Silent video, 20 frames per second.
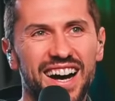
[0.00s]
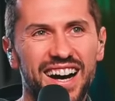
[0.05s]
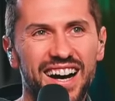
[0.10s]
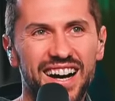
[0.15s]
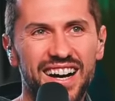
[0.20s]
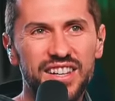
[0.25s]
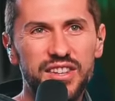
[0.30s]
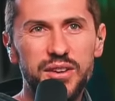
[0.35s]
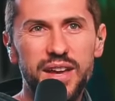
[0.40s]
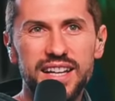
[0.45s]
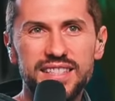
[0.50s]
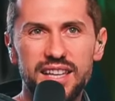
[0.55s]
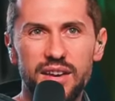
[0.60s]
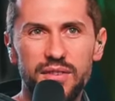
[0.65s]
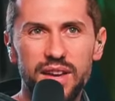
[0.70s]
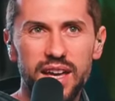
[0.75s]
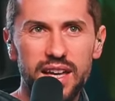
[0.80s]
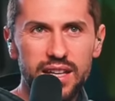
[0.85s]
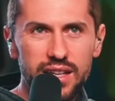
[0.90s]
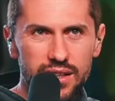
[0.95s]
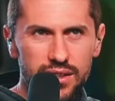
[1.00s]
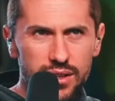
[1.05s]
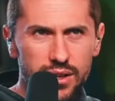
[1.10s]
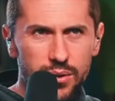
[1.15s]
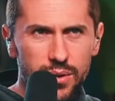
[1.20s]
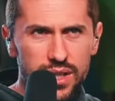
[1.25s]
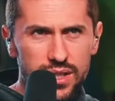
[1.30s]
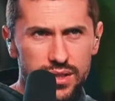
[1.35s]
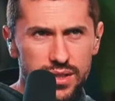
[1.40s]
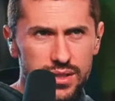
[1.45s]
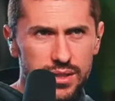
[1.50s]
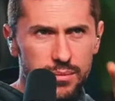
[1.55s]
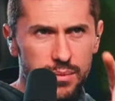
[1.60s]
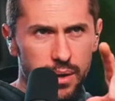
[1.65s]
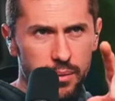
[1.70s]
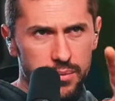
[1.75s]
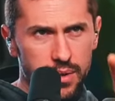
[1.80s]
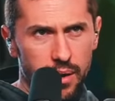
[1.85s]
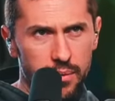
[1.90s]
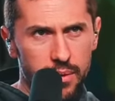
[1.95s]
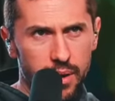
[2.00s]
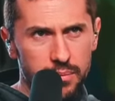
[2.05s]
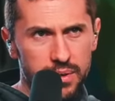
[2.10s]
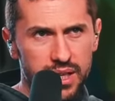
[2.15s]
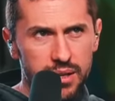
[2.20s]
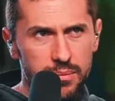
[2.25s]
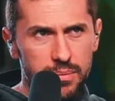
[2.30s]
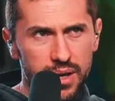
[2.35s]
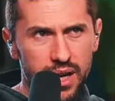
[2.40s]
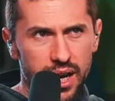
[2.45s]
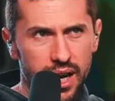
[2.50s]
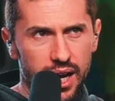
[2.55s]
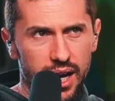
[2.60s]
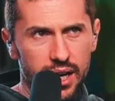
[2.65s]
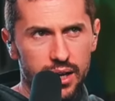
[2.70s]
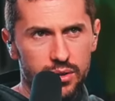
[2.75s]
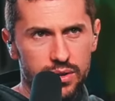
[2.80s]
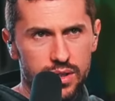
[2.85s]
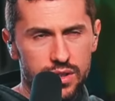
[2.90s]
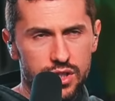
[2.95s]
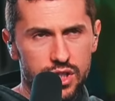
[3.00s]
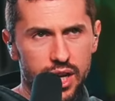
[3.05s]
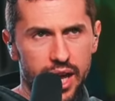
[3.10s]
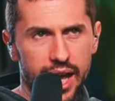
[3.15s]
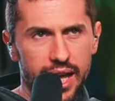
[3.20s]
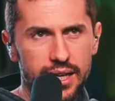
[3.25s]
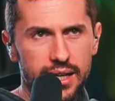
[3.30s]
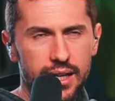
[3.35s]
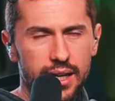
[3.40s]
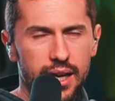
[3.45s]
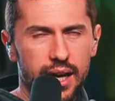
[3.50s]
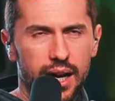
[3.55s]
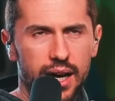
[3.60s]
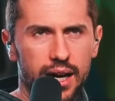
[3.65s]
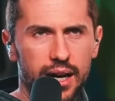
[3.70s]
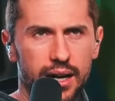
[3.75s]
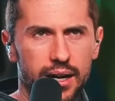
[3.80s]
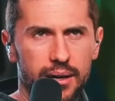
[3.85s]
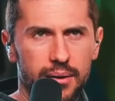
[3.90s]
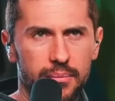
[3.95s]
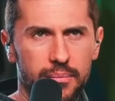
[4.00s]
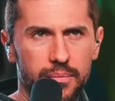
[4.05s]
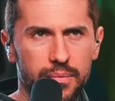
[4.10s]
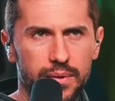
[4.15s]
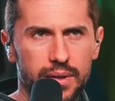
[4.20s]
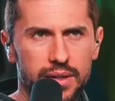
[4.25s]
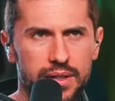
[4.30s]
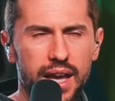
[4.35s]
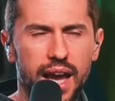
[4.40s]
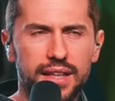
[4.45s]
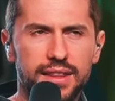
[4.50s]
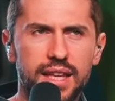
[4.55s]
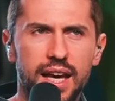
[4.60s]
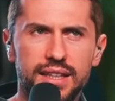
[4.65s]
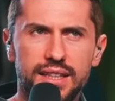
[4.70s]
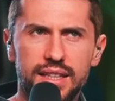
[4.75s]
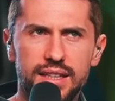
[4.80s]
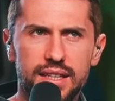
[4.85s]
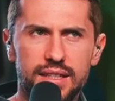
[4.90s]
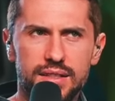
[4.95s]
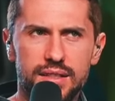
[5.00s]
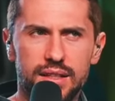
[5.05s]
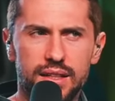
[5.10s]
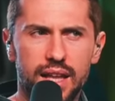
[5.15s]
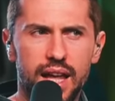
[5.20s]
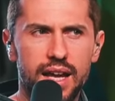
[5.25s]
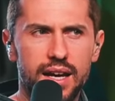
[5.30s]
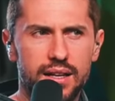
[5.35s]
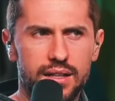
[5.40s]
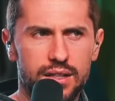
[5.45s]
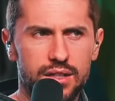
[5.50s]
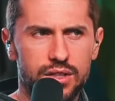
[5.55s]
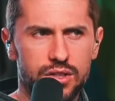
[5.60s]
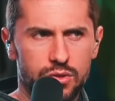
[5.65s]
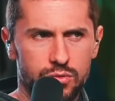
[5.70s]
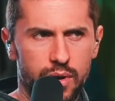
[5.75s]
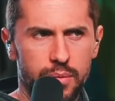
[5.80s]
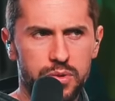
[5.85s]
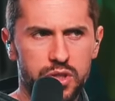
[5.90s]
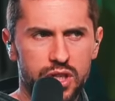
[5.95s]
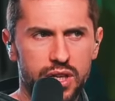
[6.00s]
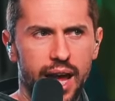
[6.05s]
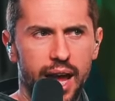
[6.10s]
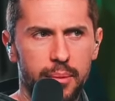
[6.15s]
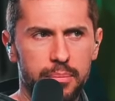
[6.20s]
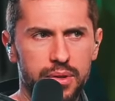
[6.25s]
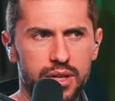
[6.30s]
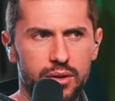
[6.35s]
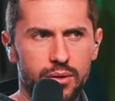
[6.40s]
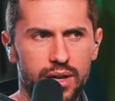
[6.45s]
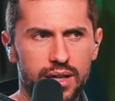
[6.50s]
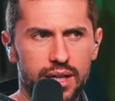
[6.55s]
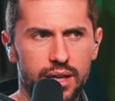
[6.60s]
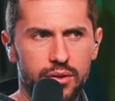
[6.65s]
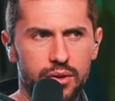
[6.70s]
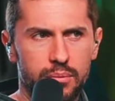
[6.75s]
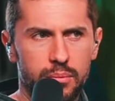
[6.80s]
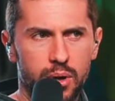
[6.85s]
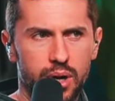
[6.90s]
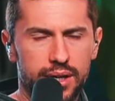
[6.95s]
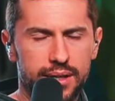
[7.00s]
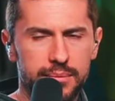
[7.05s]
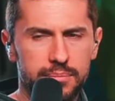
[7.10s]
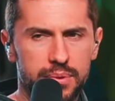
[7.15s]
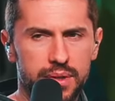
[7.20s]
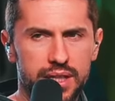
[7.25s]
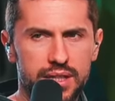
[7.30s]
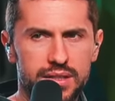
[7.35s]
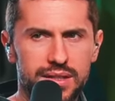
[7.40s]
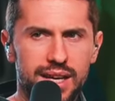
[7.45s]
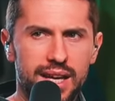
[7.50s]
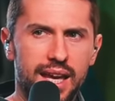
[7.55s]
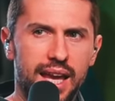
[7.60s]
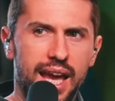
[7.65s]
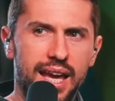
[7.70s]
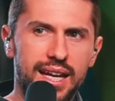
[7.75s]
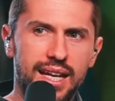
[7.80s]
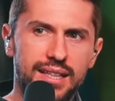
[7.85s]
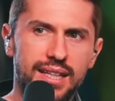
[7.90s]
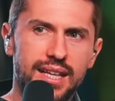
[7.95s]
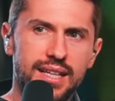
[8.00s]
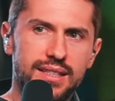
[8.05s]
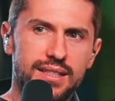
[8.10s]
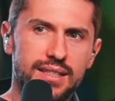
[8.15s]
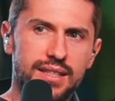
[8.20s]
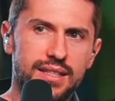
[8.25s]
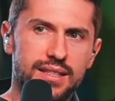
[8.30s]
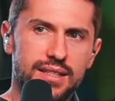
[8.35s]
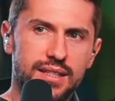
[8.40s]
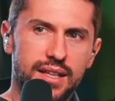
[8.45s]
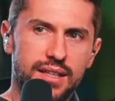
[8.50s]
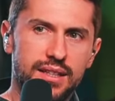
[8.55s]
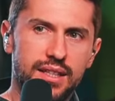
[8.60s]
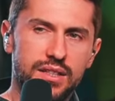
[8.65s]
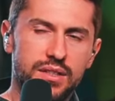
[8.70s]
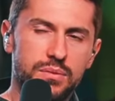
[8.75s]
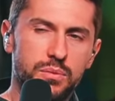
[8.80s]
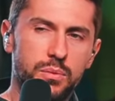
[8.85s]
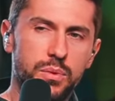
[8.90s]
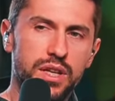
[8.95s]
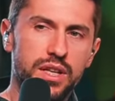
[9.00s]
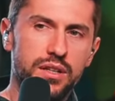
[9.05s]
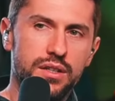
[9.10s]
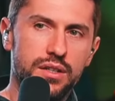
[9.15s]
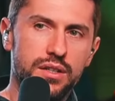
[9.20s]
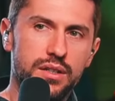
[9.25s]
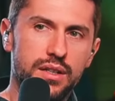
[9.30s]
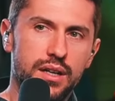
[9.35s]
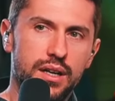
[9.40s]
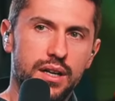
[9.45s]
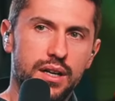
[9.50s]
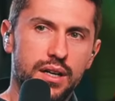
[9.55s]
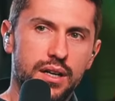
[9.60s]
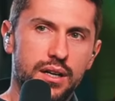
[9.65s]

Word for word: Do you guys have any other questions? I'm keeping an eye on the chat. Yeah, I think there's a lot of disruption happening right now in the marketplace, and I think it's like this weird.